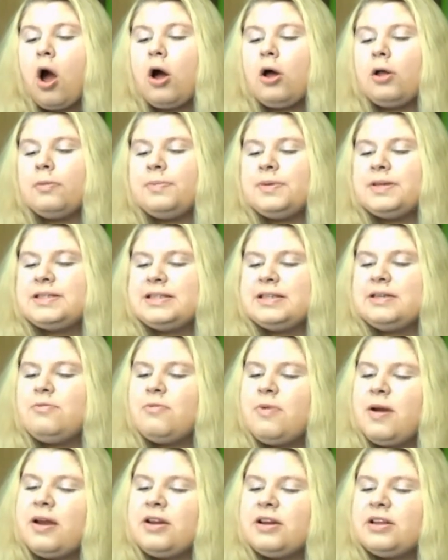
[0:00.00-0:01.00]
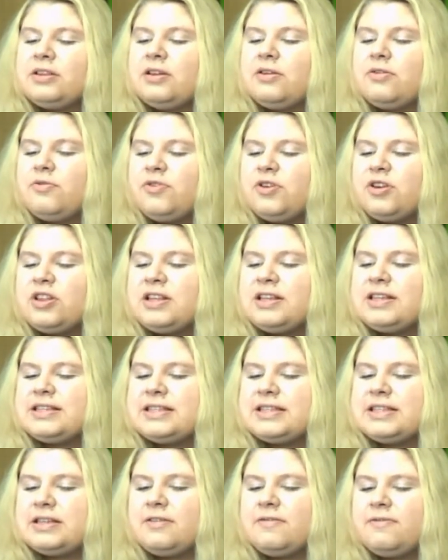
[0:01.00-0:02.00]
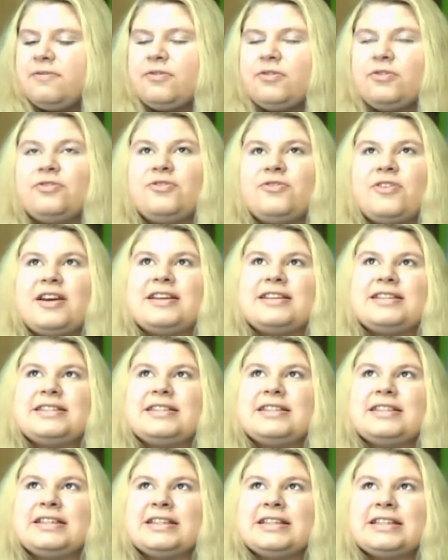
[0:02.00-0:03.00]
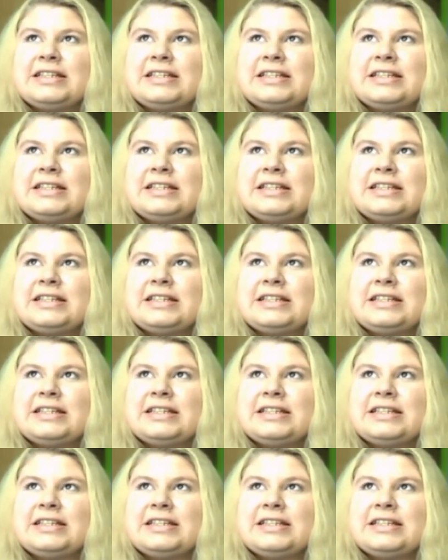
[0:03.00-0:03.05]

or be seen wearing the really see-through dress?